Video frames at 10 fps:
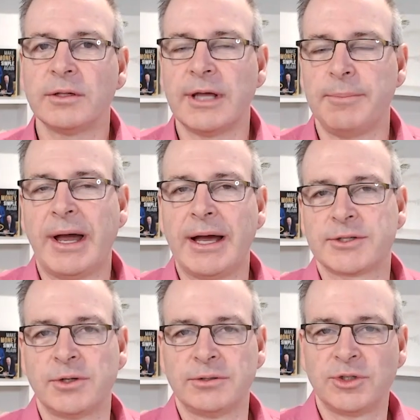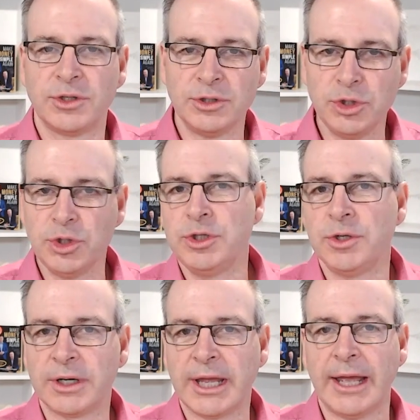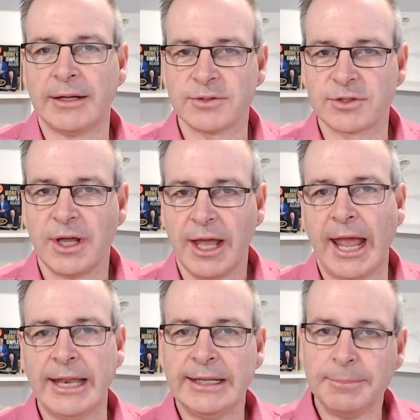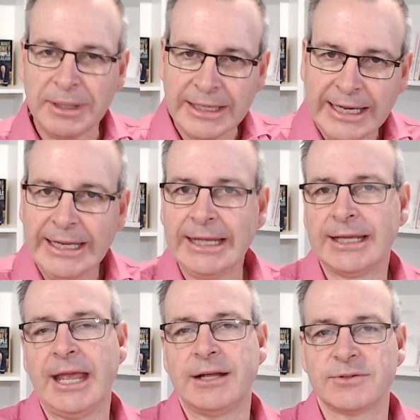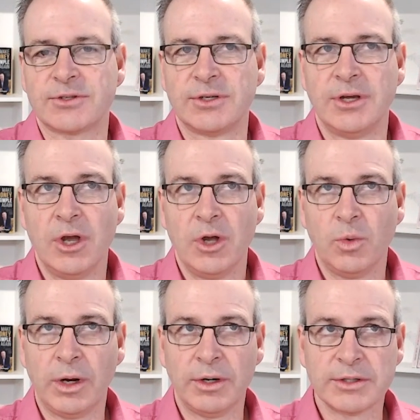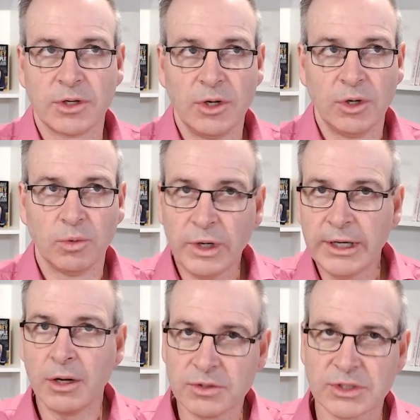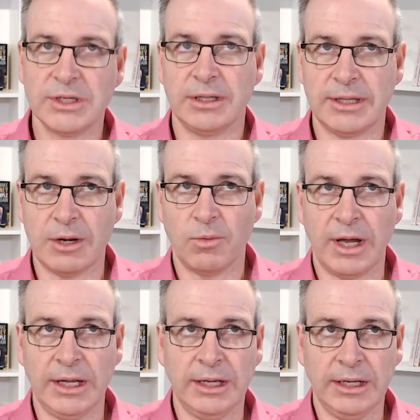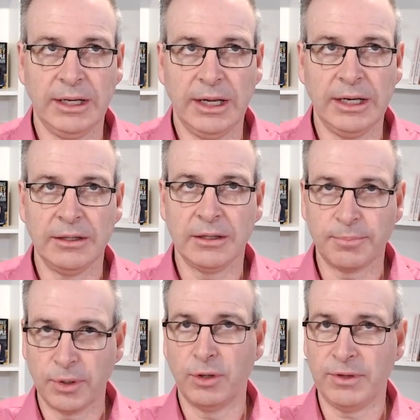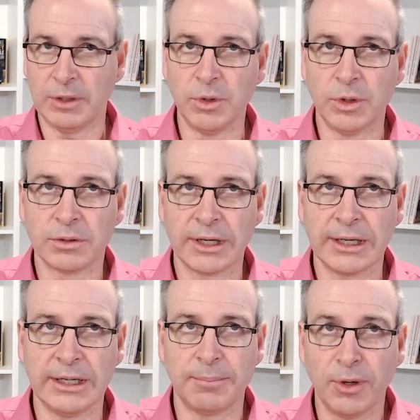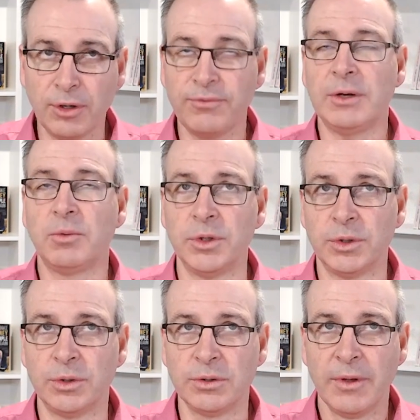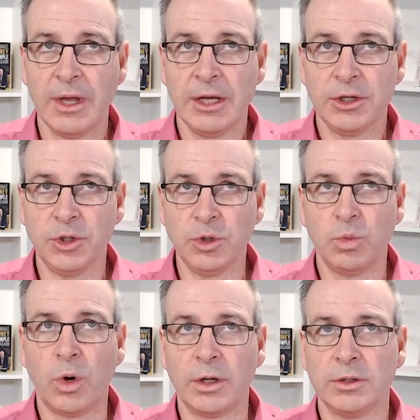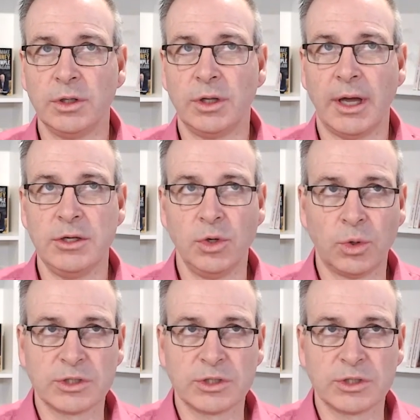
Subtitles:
that they pass on to the junior accountants and the beginning accountants. Whereas we don't see it that way in the perfect world. Like in a perfect world, you want your